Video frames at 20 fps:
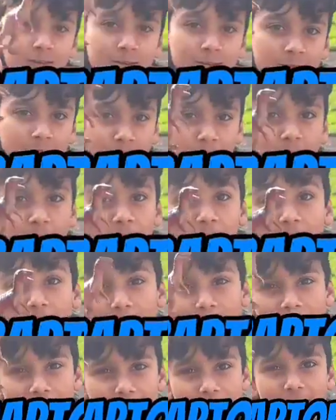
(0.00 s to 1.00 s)
zooming
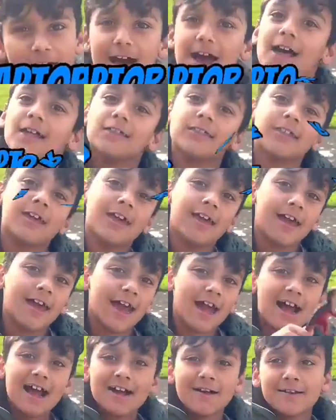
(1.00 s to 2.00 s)
past
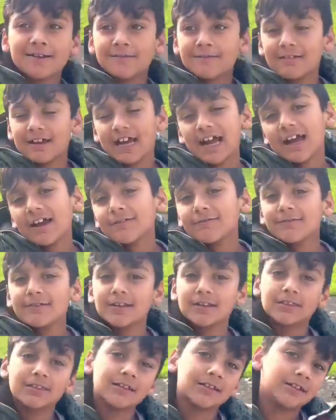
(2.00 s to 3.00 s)
every
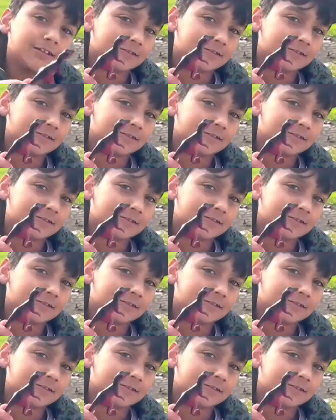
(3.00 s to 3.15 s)
single